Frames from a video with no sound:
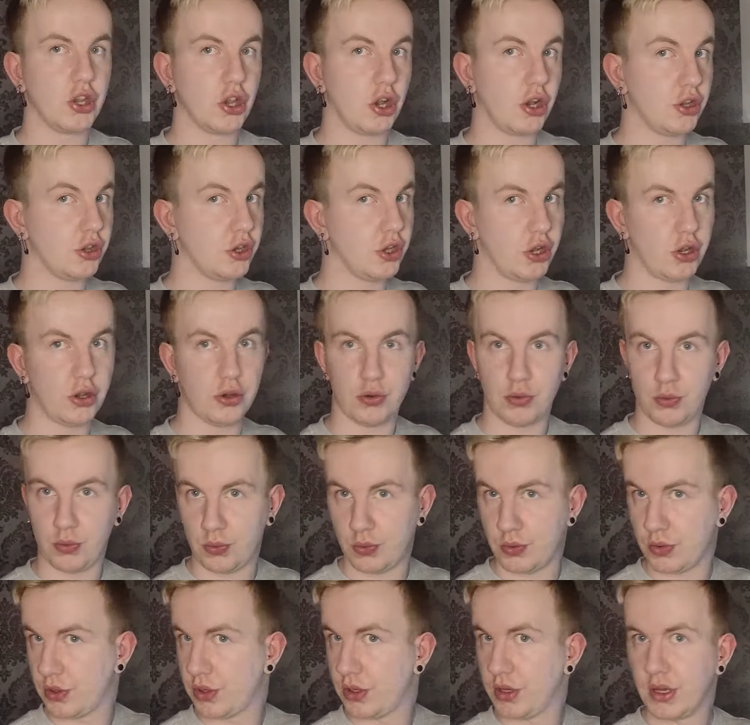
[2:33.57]
Y'all
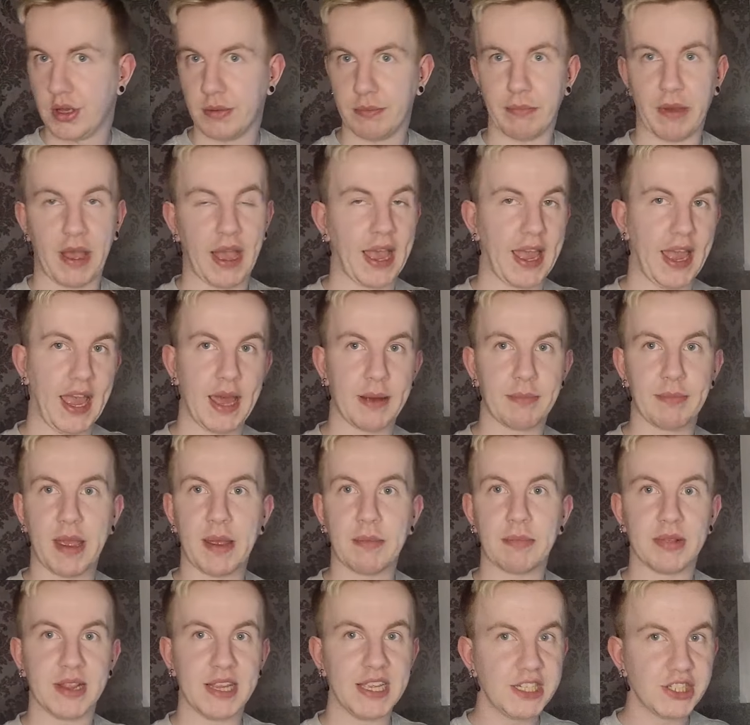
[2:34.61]
know I had
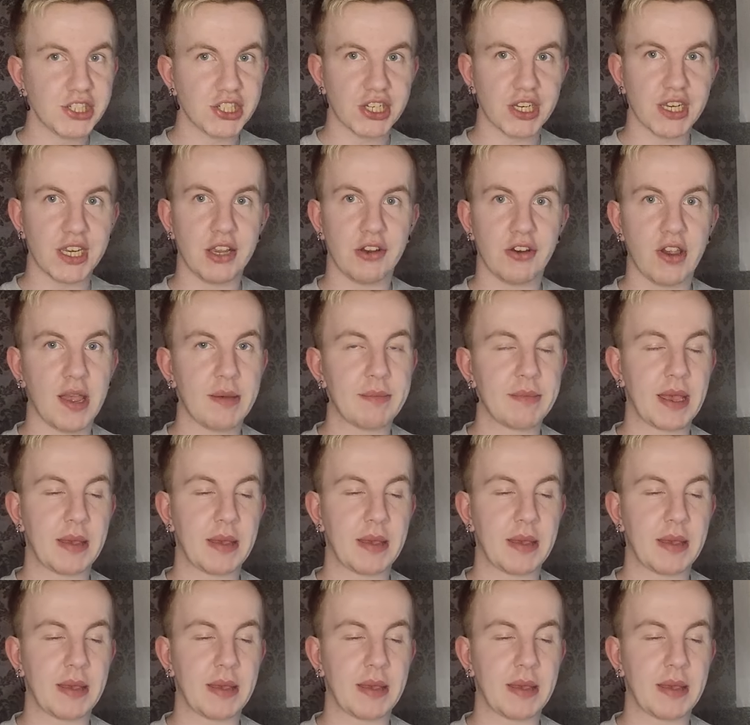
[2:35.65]
my bleach era,